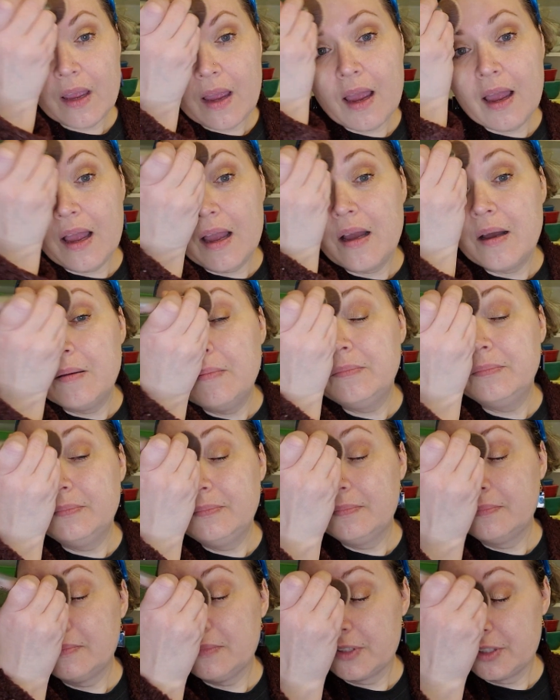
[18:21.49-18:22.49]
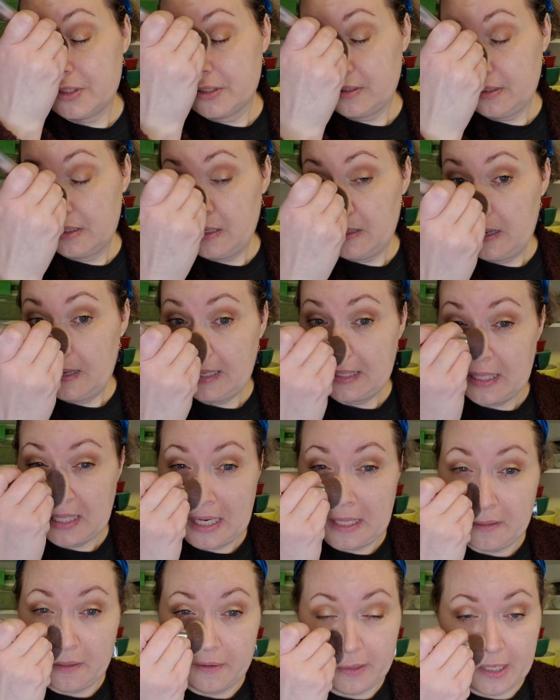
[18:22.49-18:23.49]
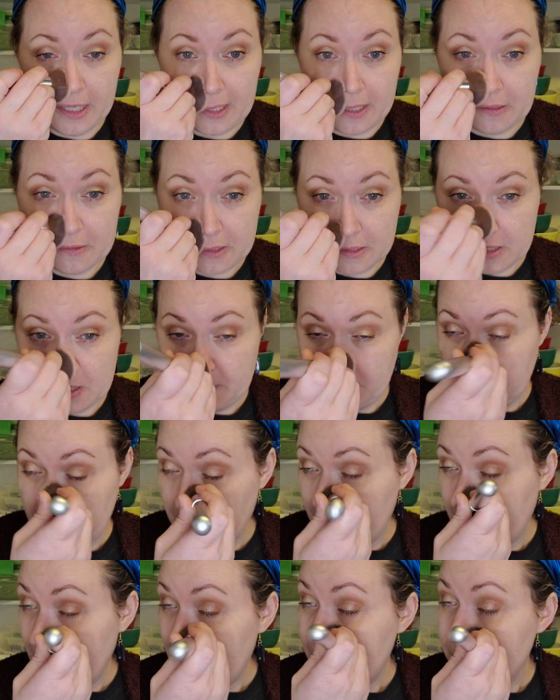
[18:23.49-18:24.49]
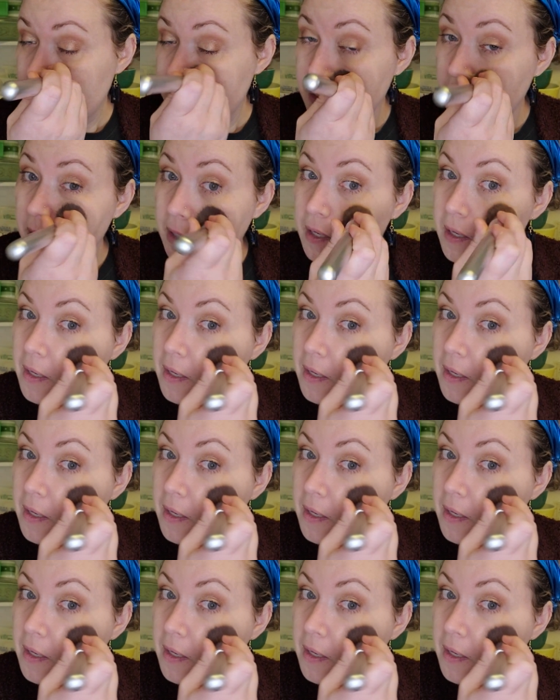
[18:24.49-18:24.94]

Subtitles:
I get that in there, and then I also smear it around.